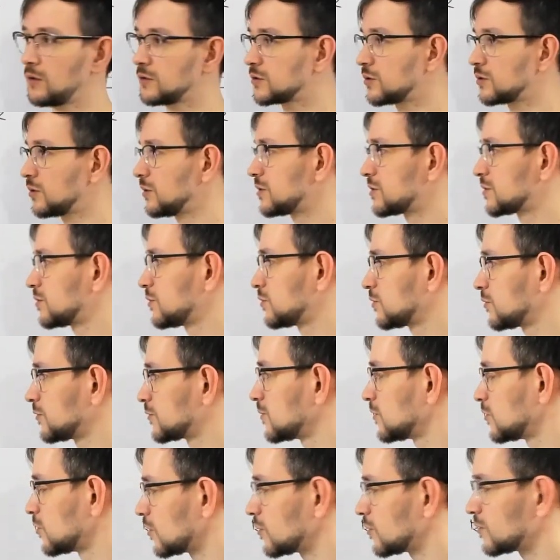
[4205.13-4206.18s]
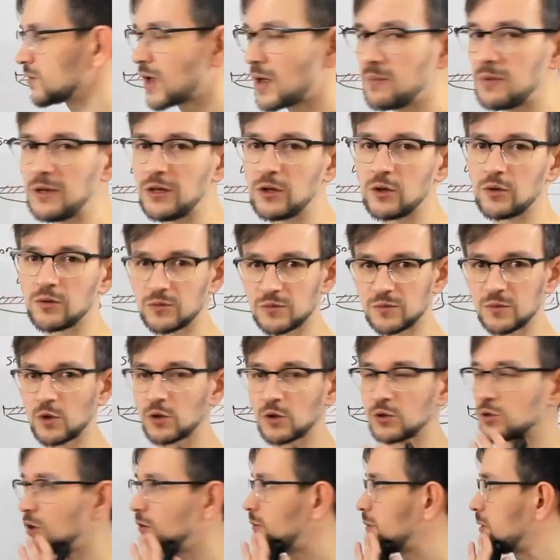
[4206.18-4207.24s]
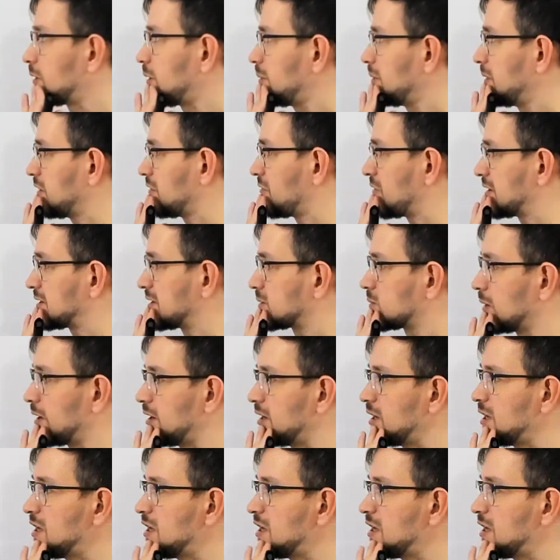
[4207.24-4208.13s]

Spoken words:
So it's not, I mean, not solvable in the first way,